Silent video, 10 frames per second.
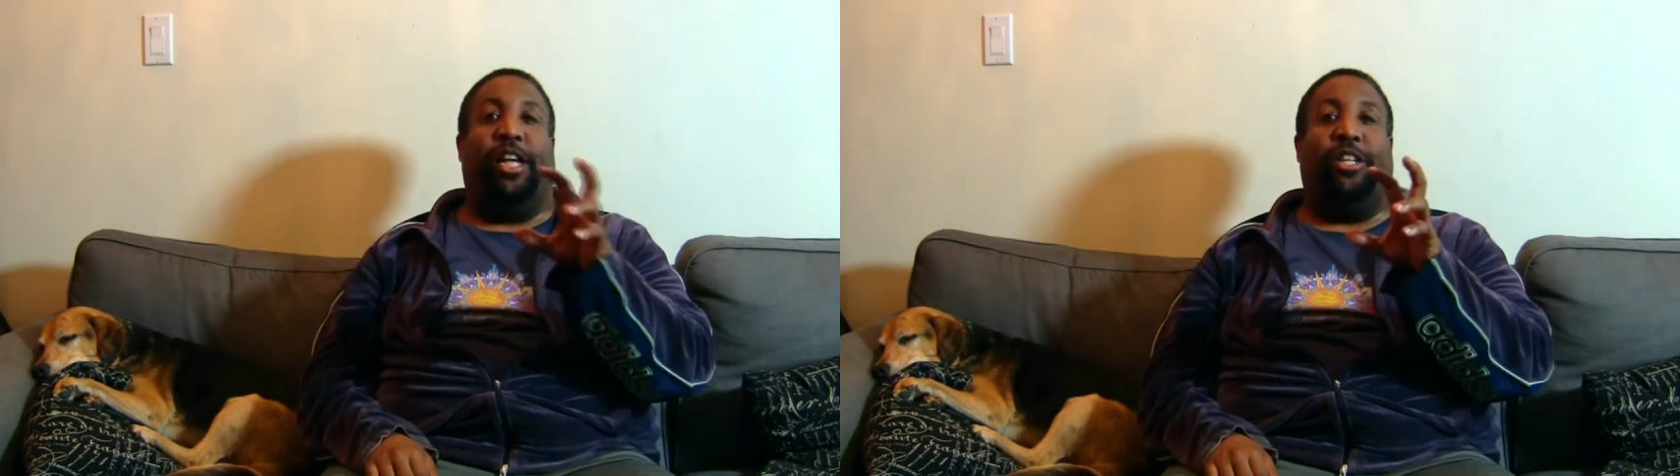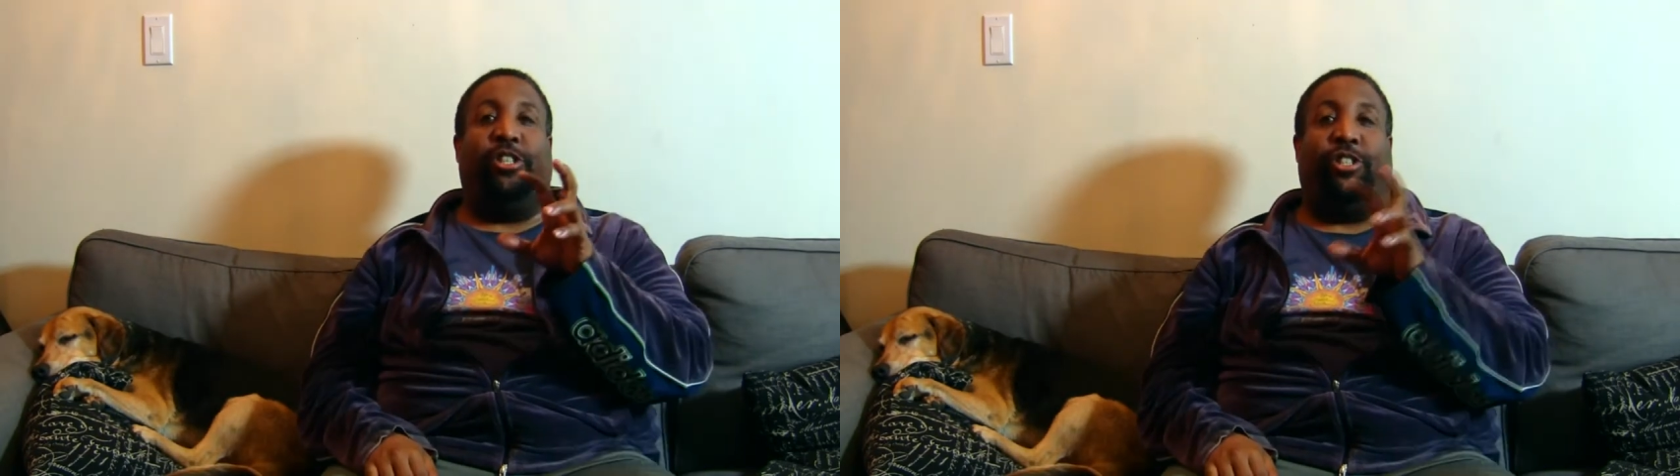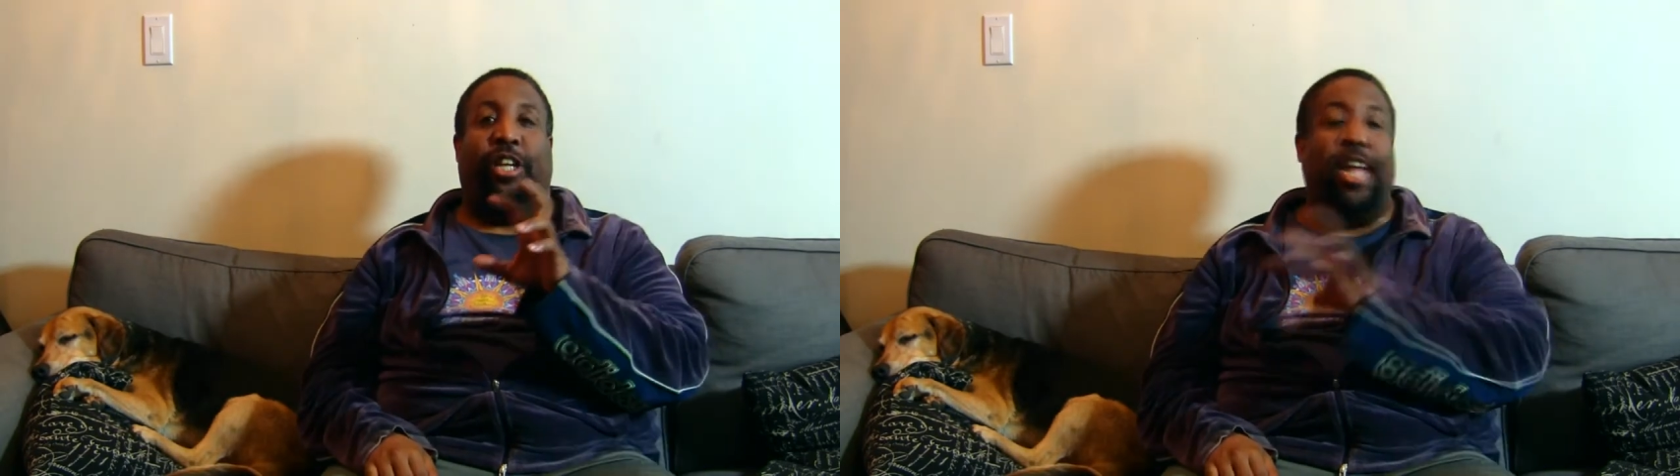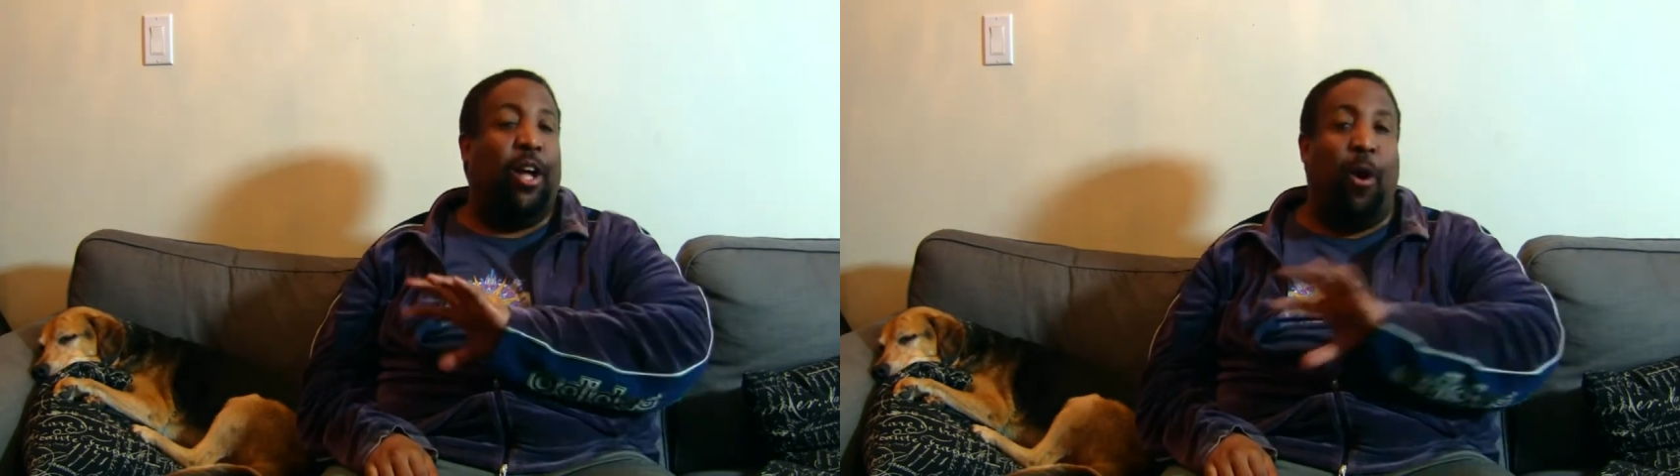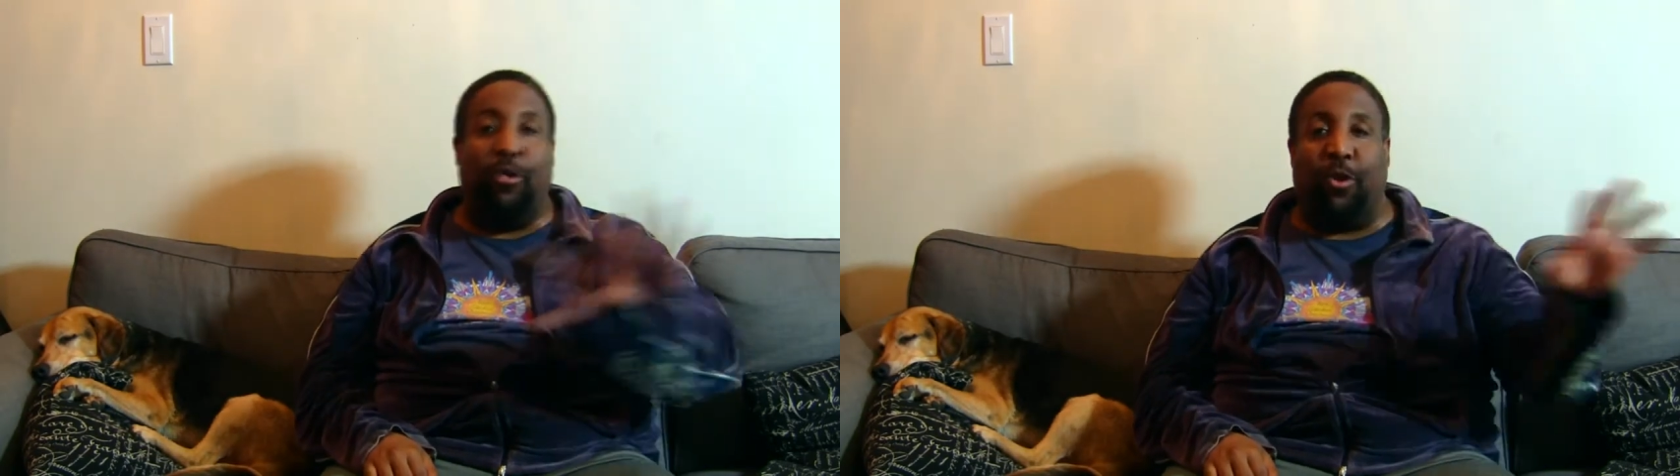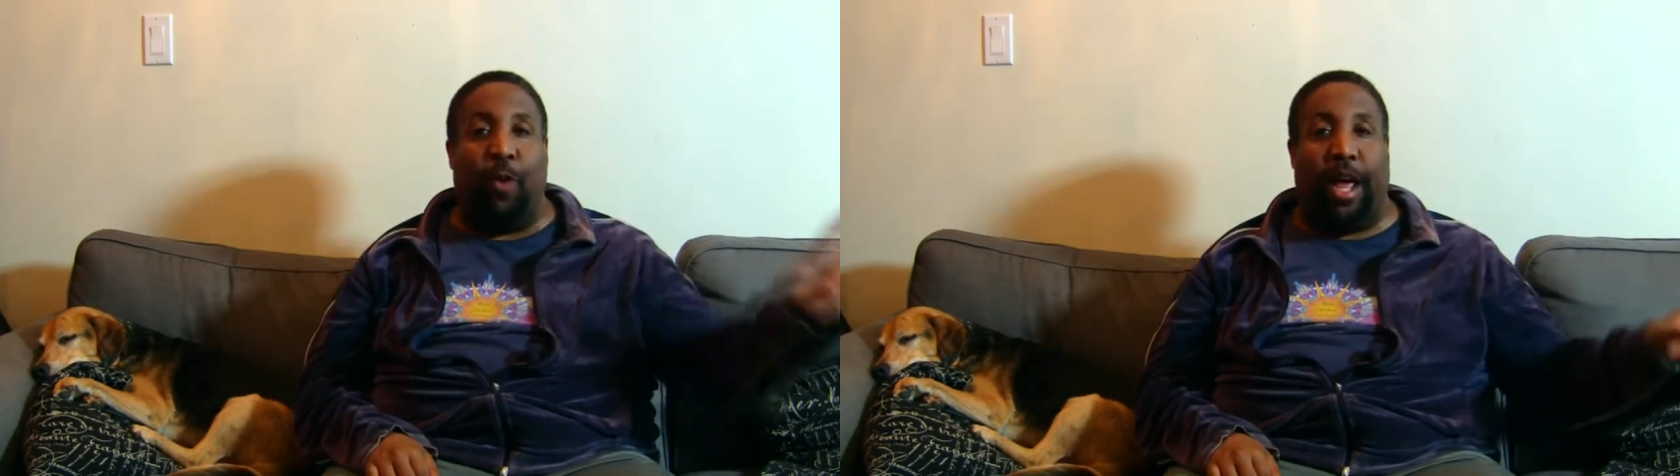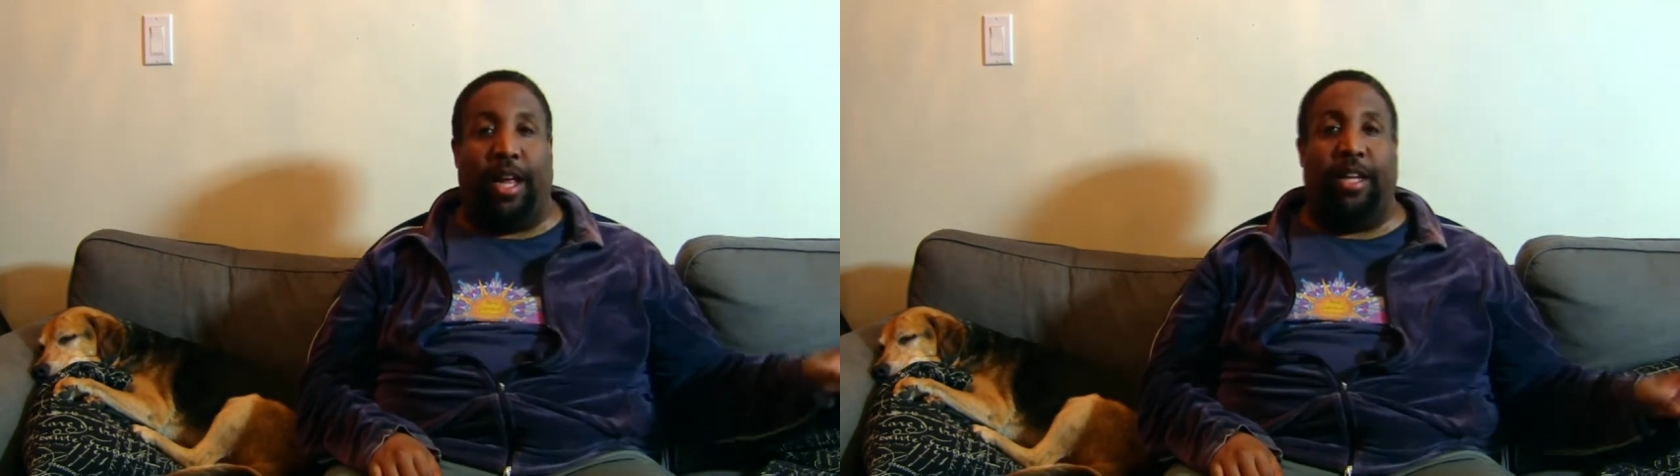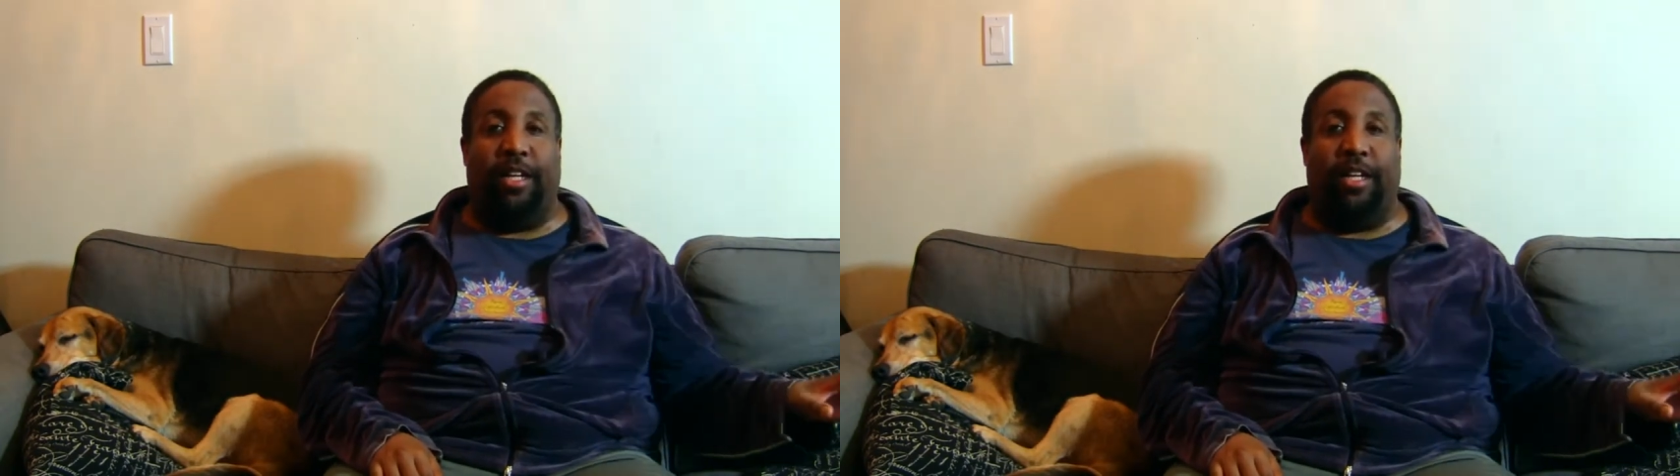She goes away.